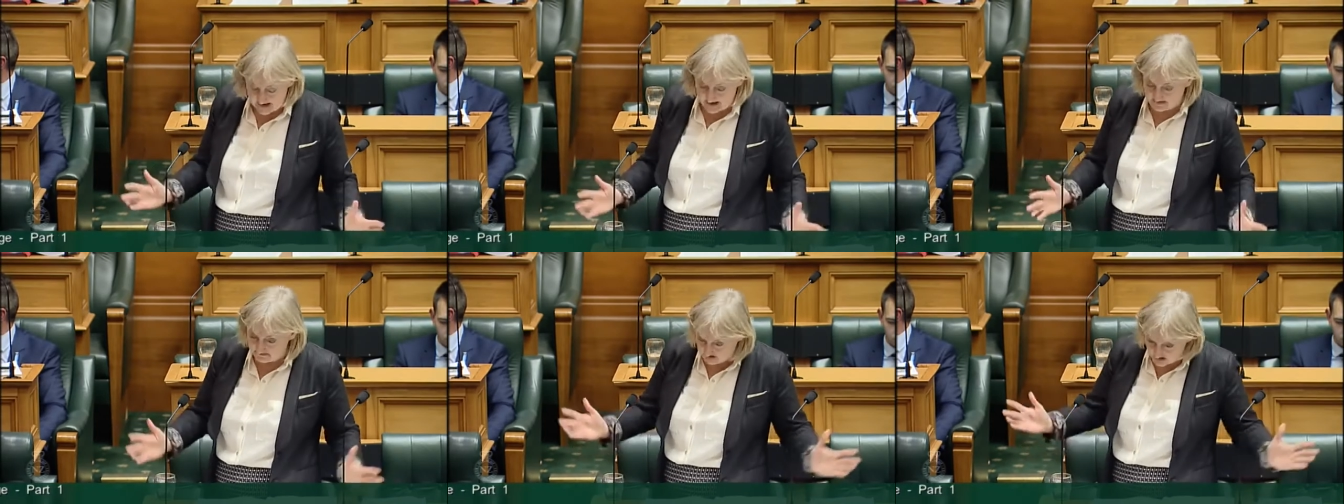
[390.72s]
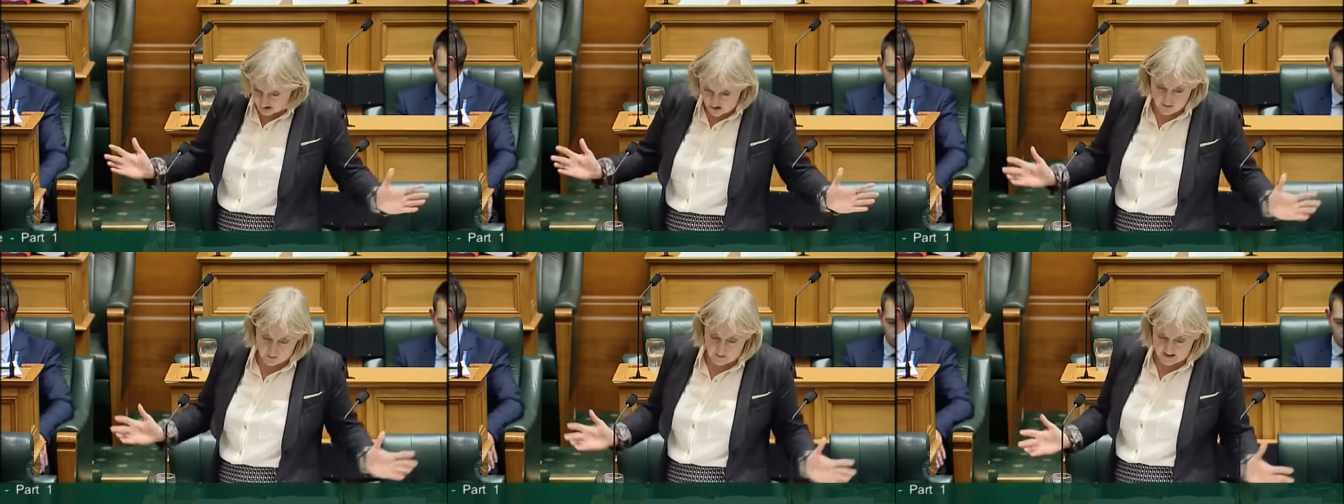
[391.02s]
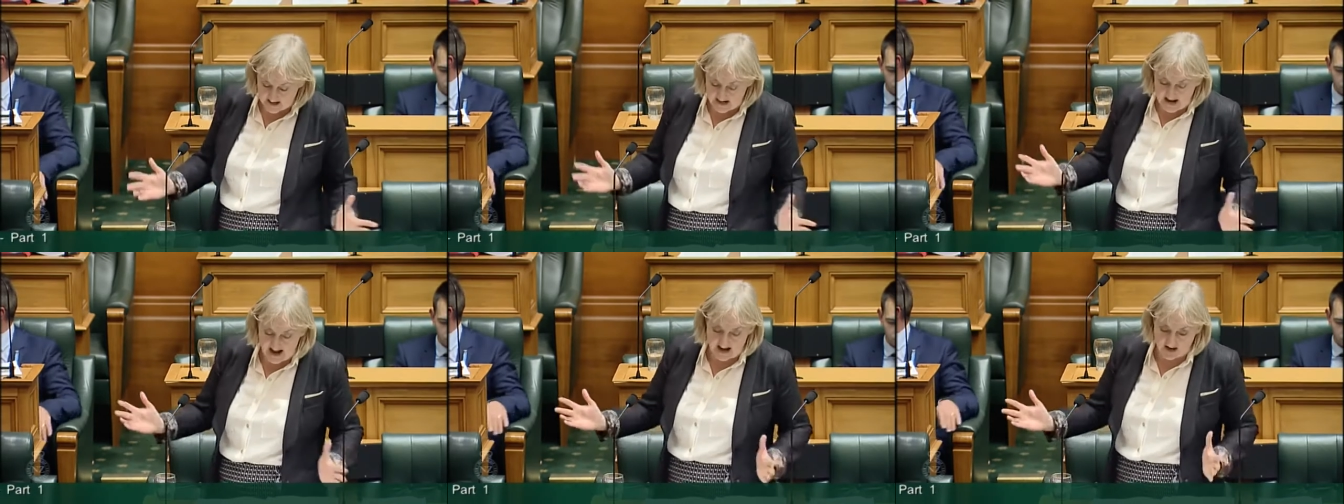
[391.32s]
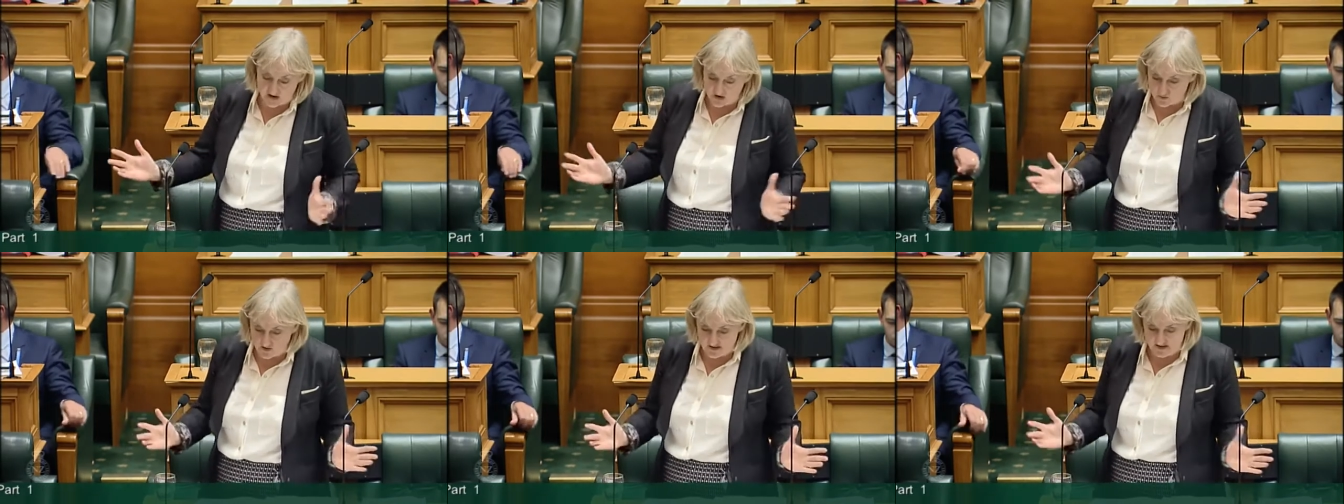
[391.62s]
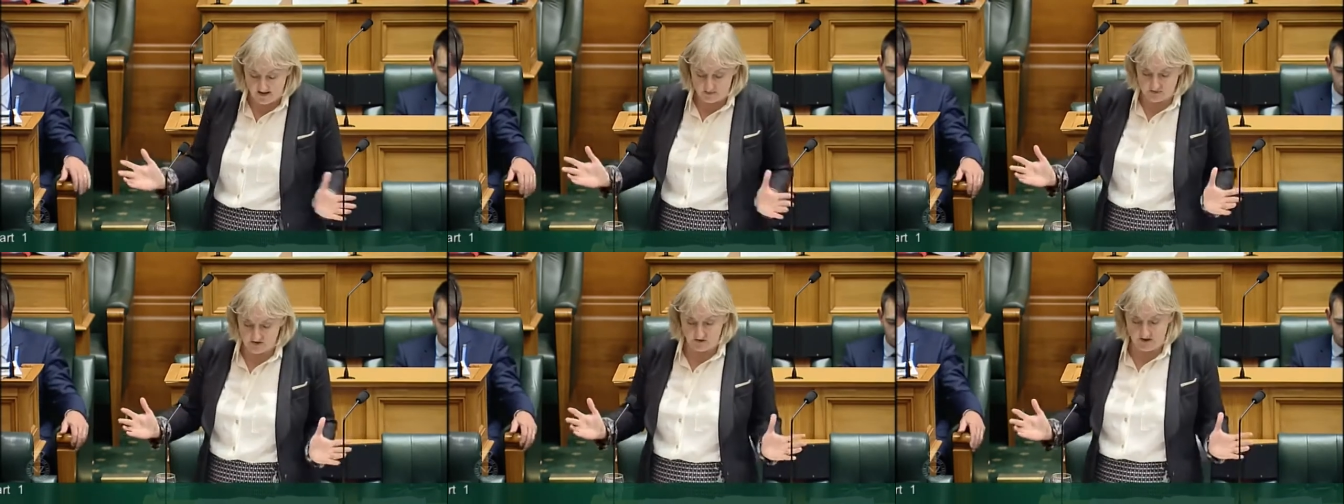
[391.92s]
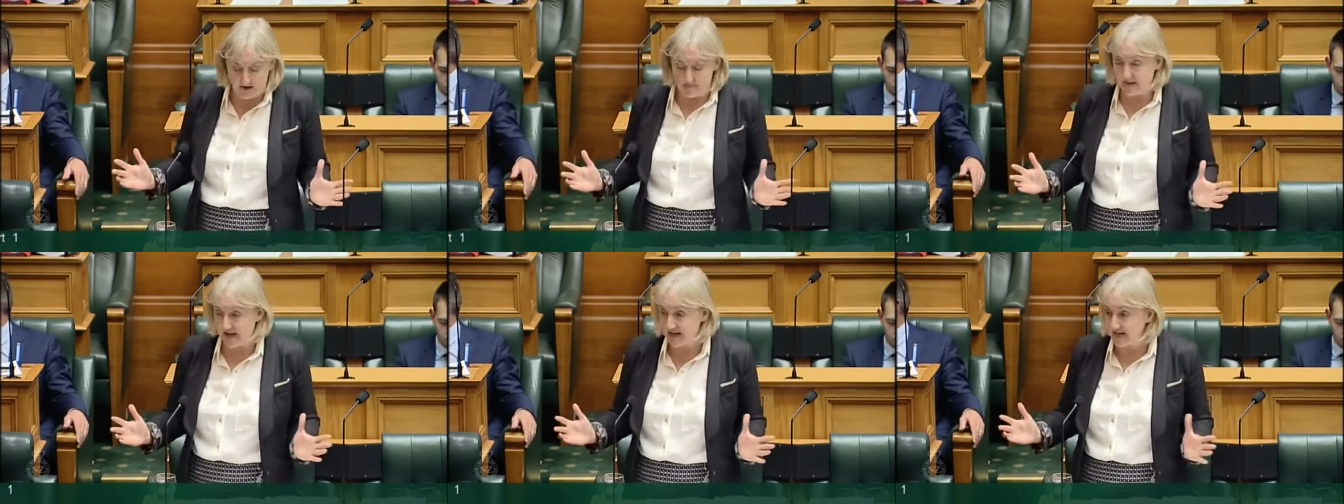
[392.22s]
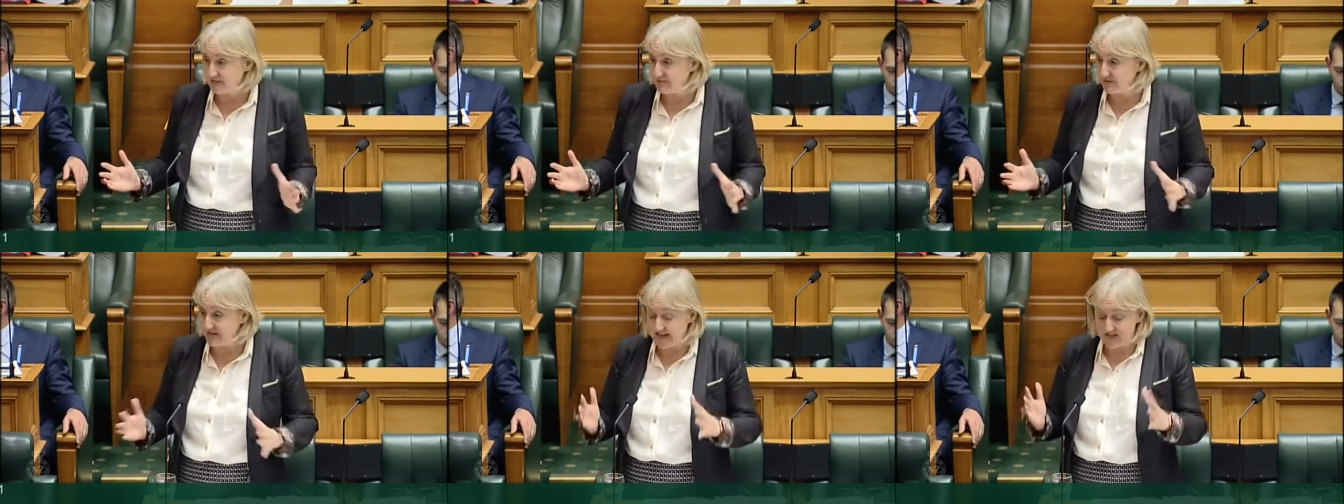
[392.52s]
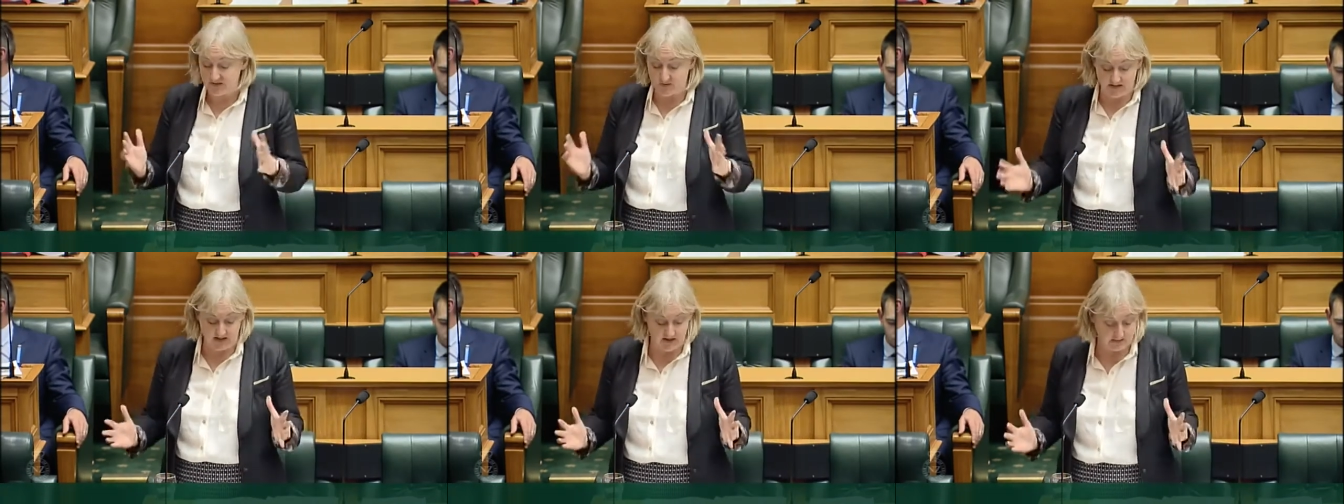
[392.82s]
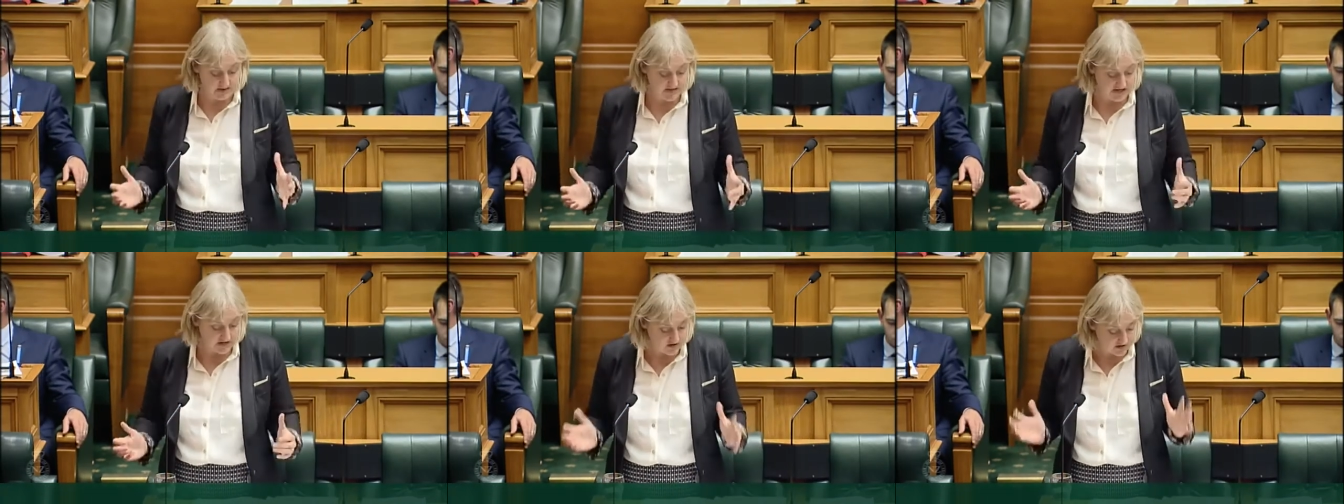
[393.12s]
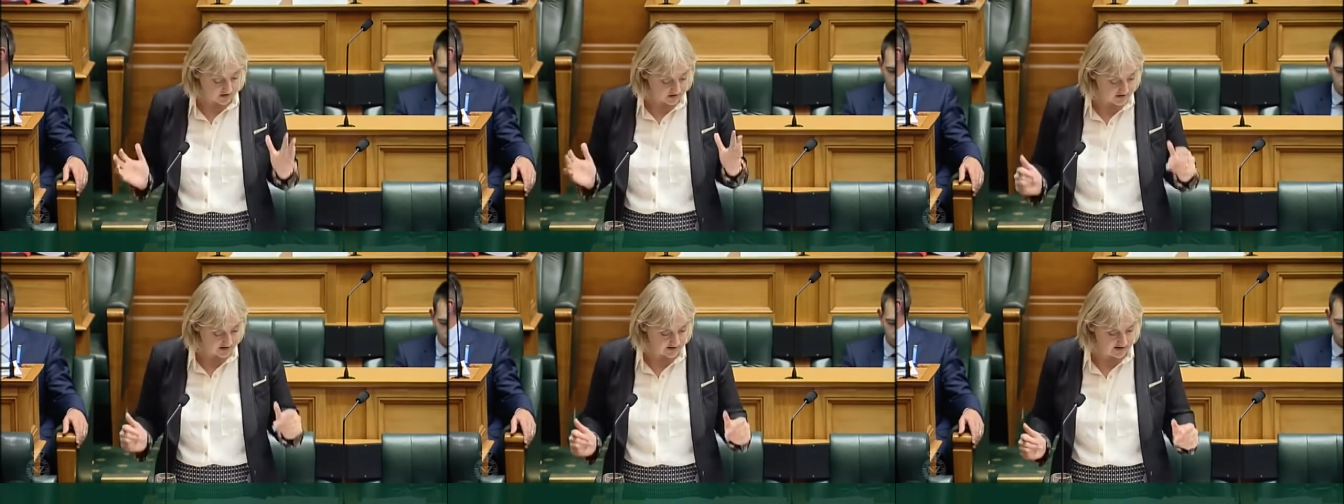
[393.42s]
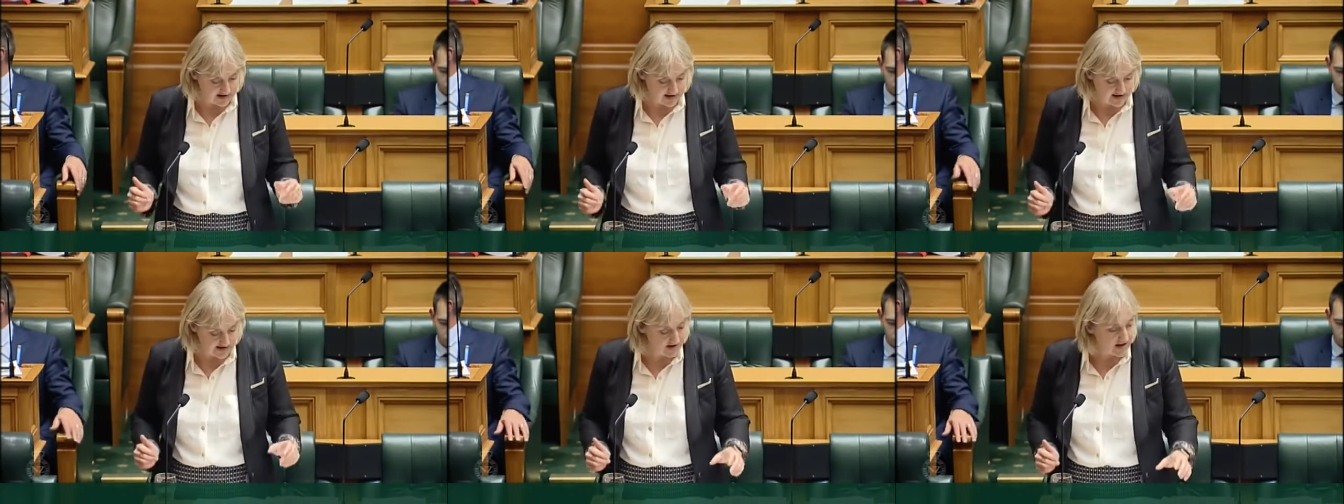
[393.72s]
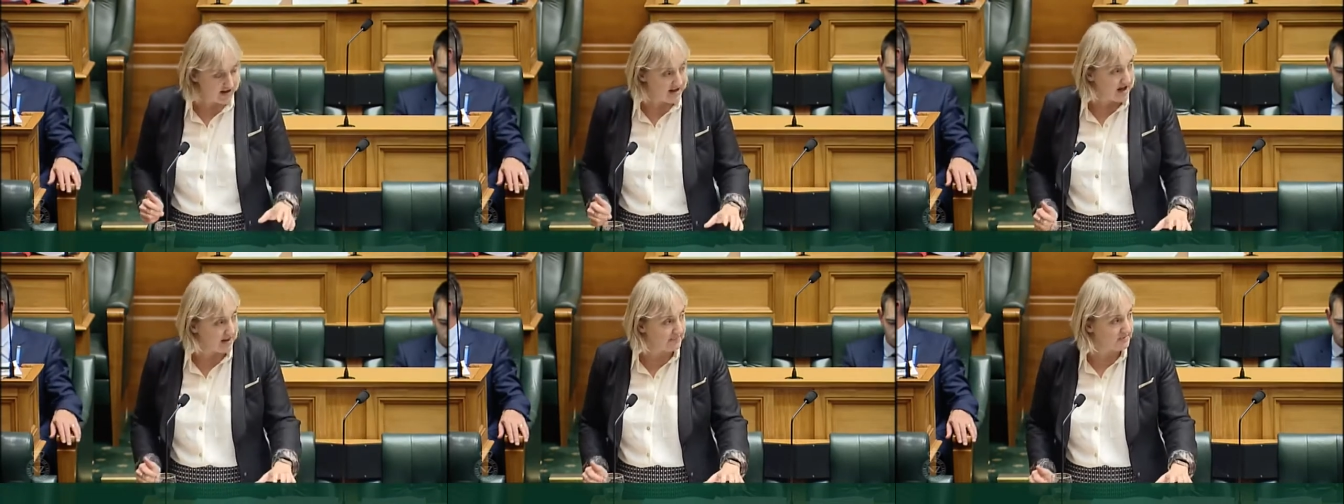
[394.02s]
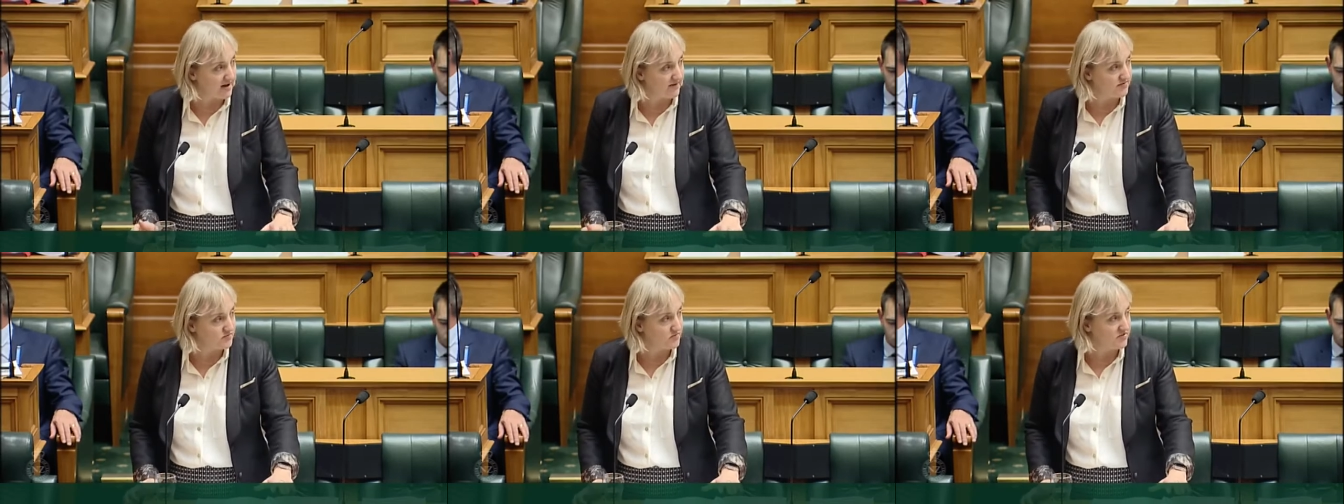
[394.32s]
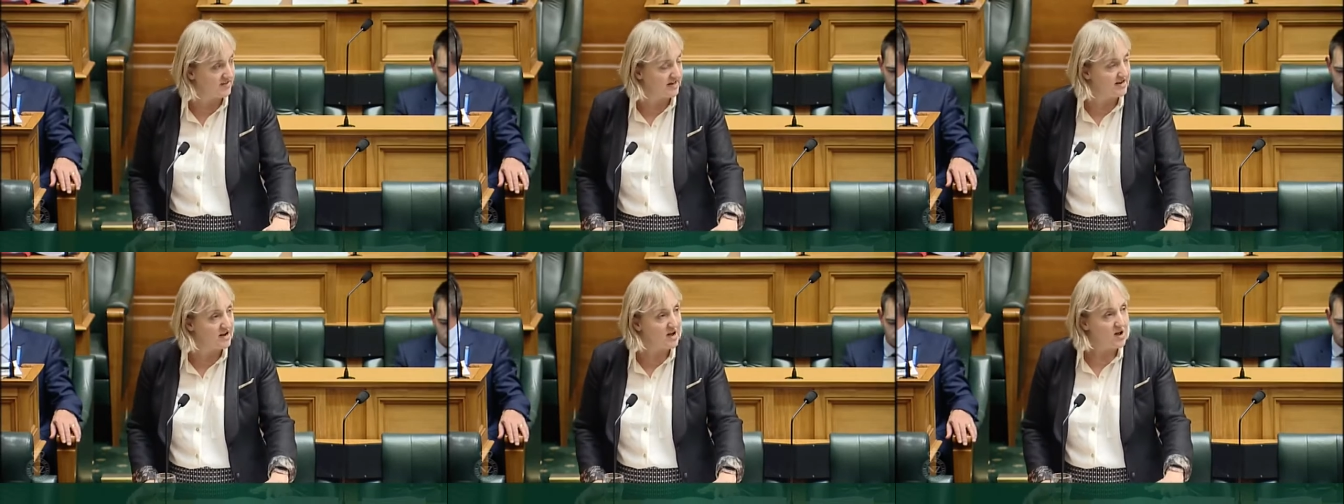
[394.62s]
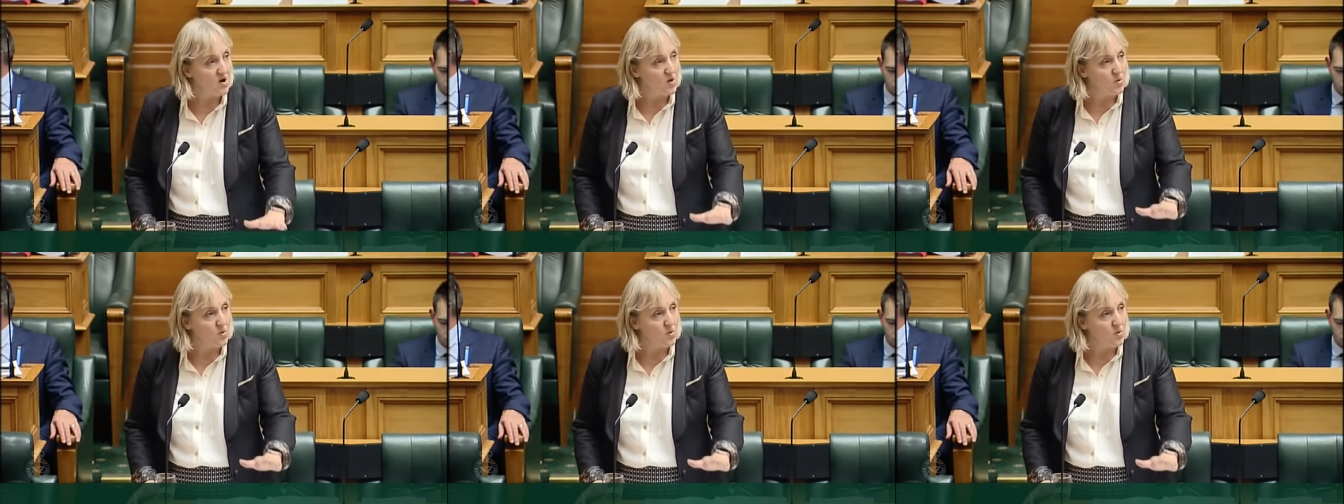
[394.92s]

You know, we can argue whether that was the right balance, but that's where the committee got, and, and I'm comfortable with that.